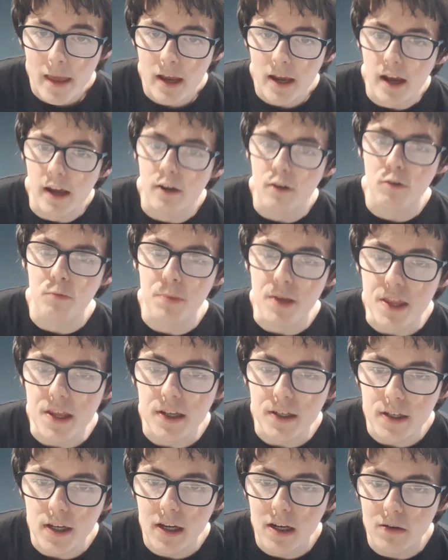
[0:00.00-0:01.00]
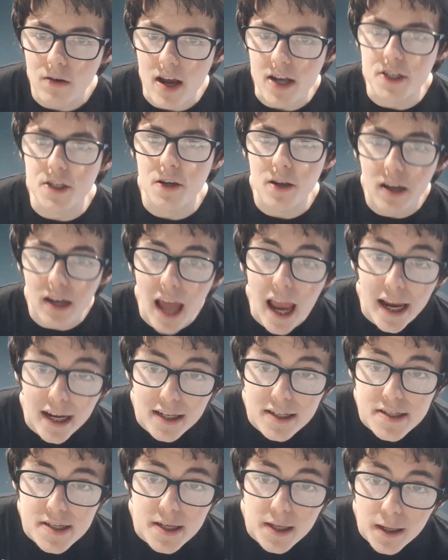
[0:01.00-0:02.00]
and it will be the year I turn
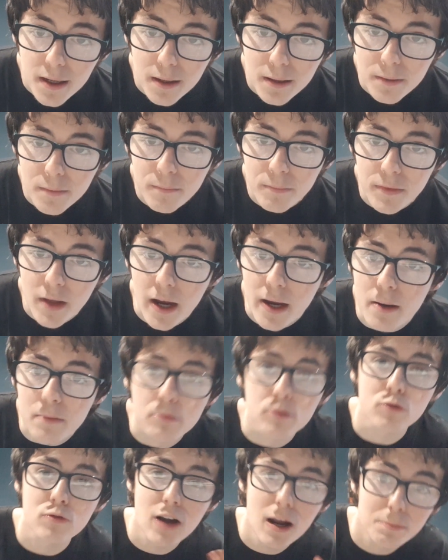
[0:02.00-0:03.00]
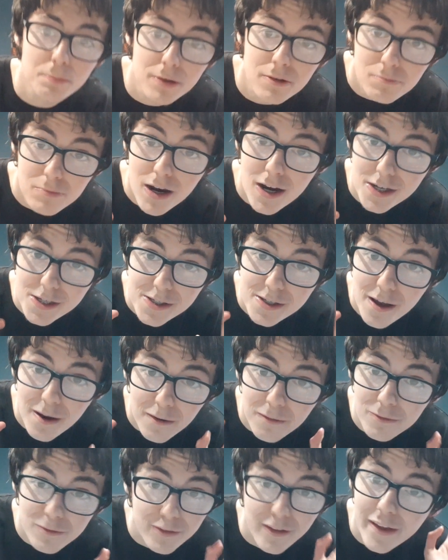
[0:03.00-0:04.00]
18. I am crapping
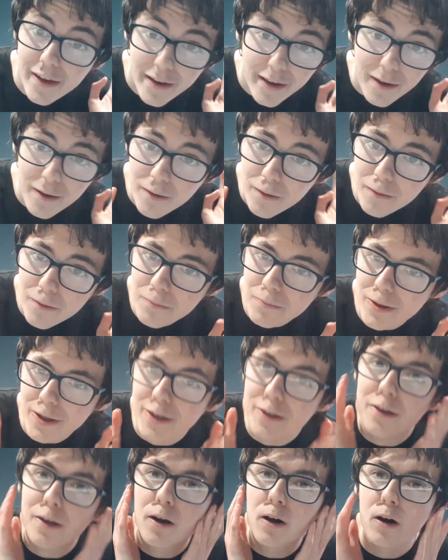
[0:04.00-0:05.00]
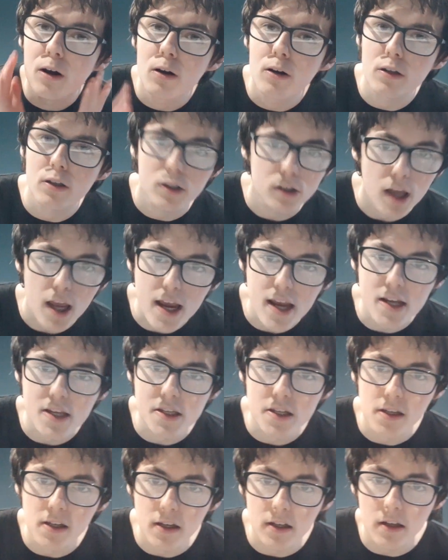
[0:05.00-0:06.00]
myself, like, oh my god,
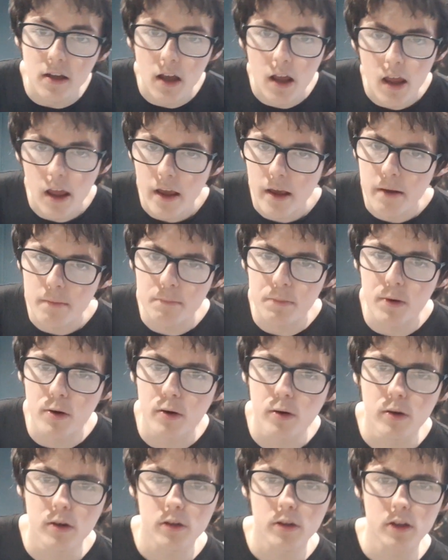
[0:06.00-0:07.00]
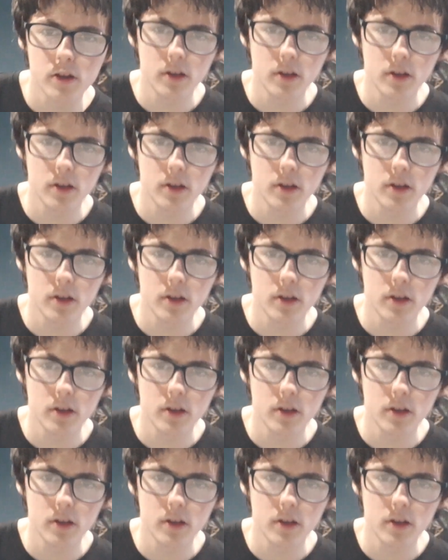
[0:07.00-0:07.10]
18. But